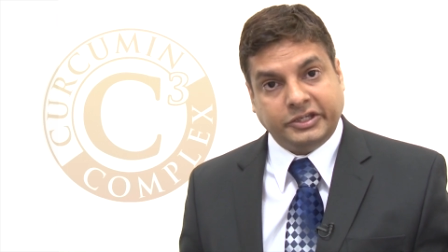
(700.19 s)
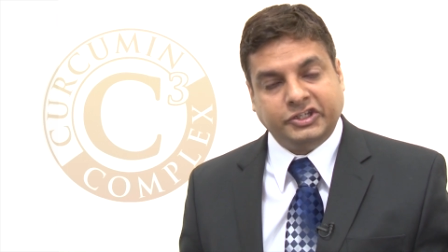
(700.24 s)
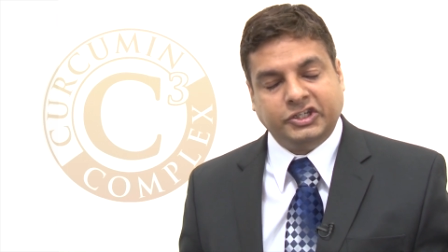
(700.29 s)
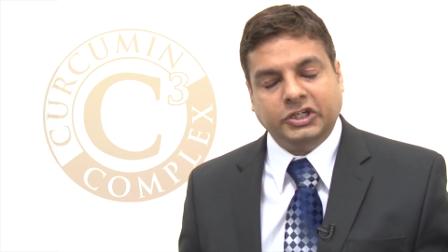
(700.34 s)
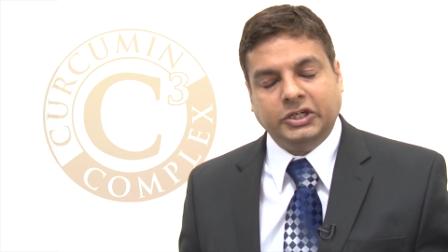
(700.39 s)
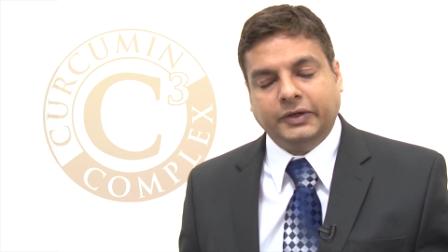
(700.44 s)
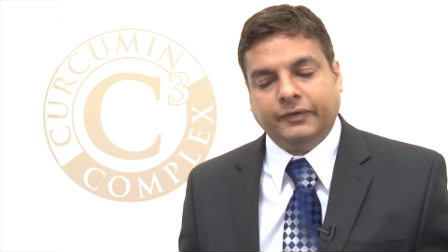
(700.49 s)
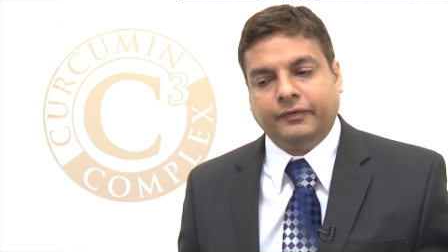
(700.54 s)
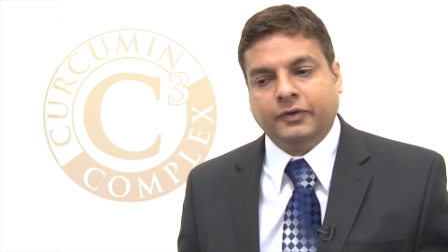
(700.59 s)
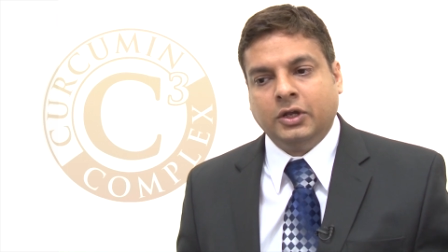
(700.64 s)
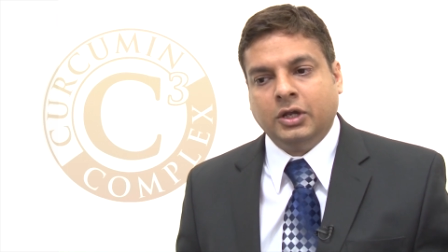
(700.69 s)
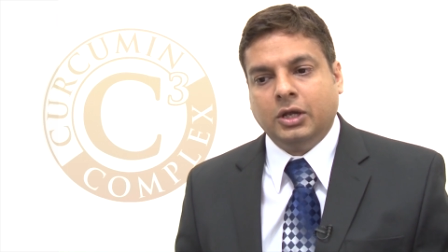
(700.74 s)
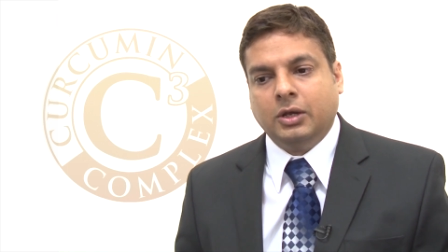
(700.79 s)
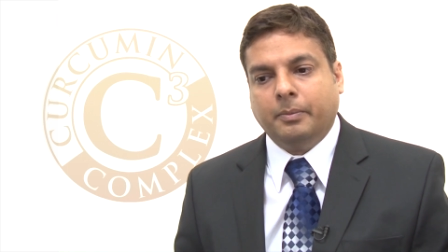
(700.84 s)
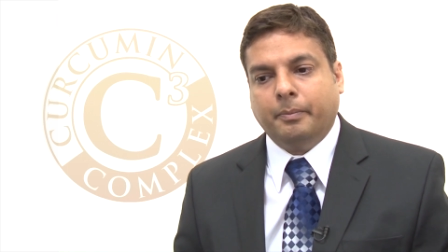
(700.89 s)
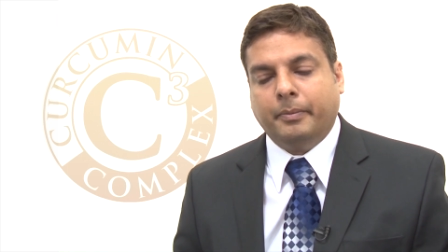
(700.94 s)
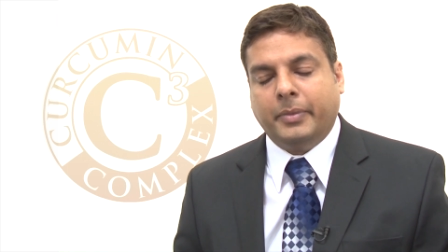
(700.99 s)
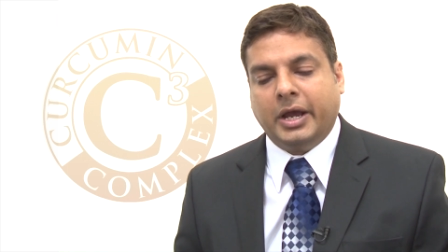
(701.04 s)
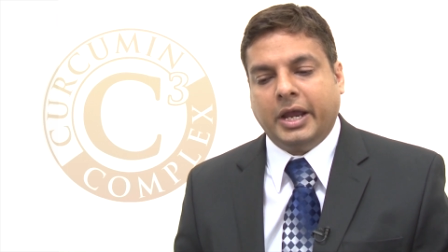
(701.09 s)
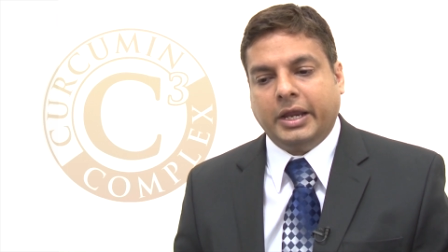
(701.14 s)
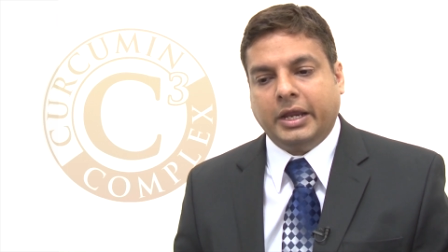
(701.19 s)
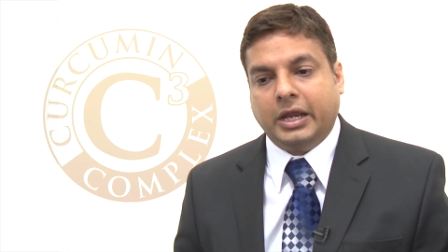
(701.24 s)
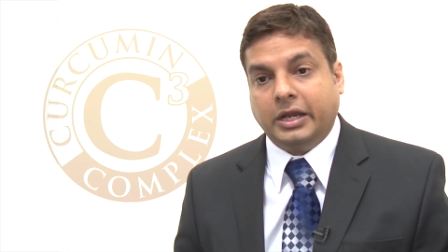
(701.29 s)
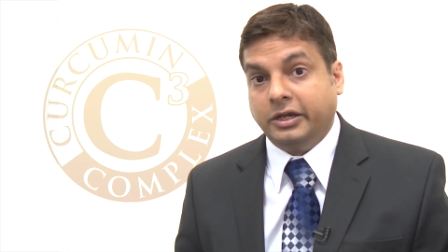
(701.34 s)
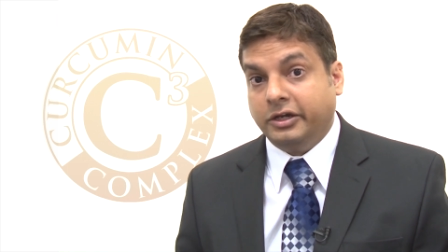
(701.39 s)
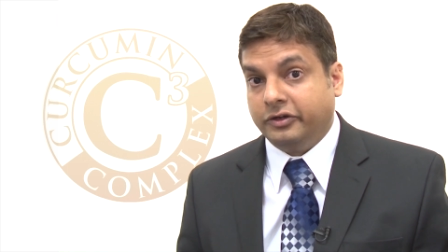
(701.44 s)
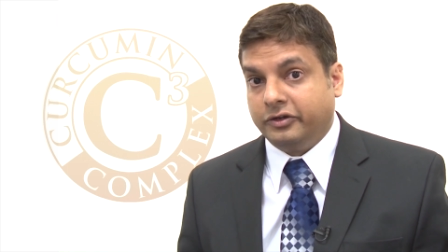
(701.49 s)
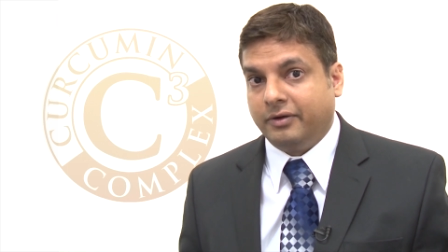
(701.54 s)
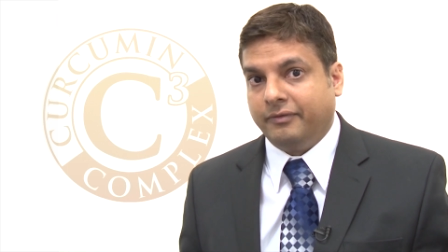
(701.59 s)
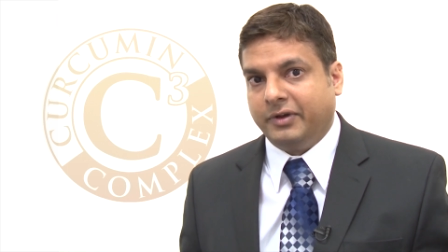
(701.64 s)
achieved by
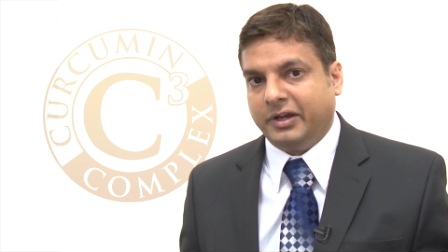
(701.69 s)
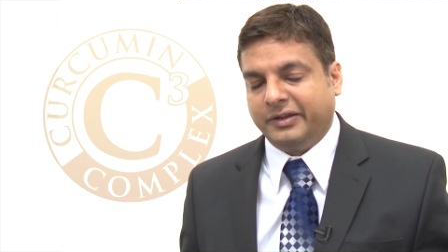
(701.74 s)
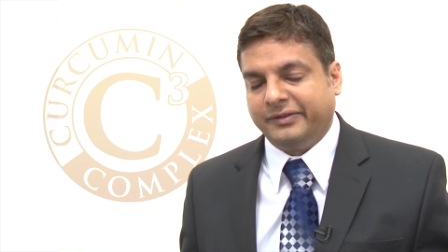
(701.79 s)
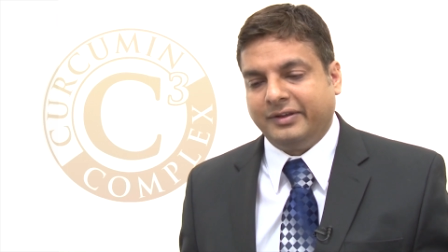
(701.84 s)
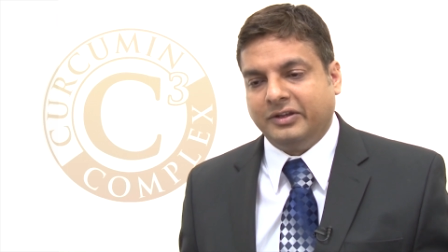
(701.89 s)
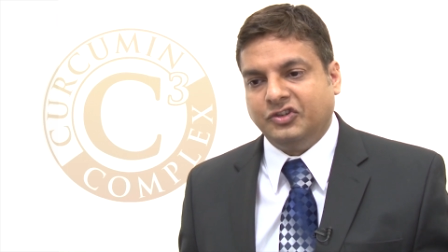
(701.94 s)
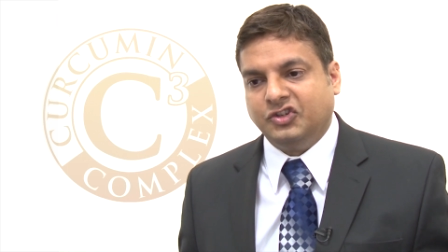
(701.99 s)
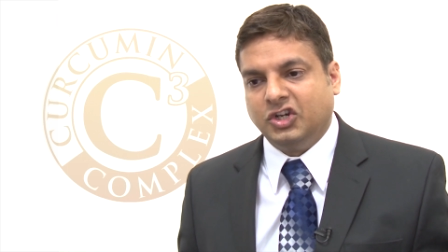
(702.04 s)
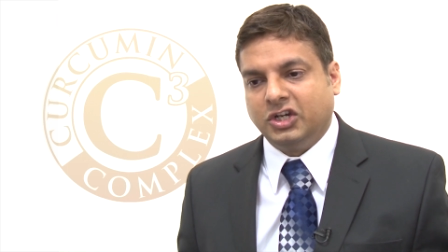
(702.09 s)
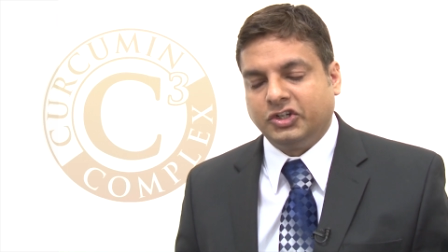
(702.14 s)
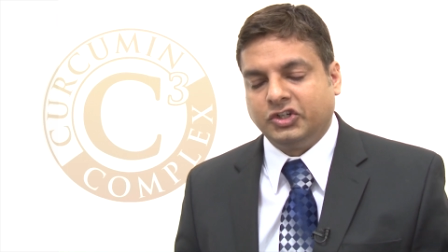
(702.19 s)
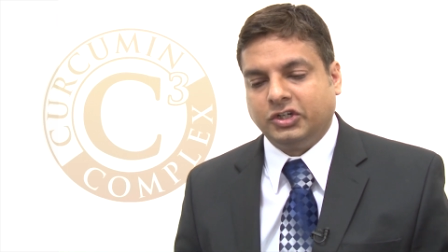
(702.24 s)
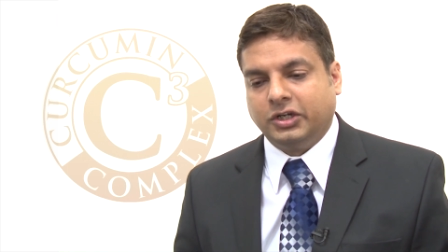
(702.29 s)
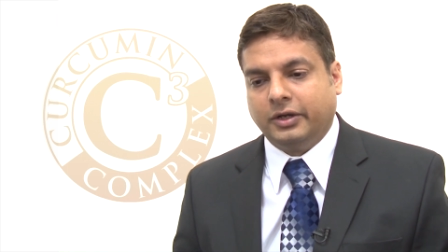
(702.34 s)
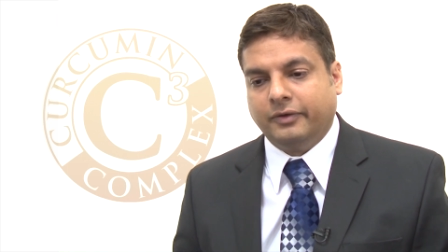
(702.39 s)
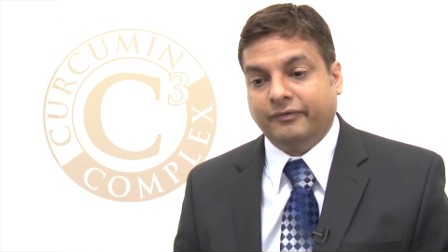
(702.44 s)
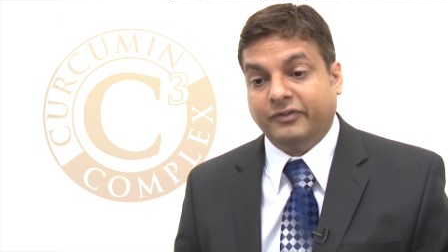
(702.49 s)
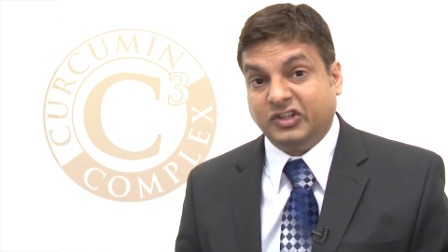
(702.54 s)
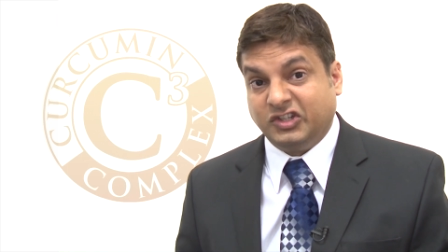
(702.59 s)
an intravenous injection,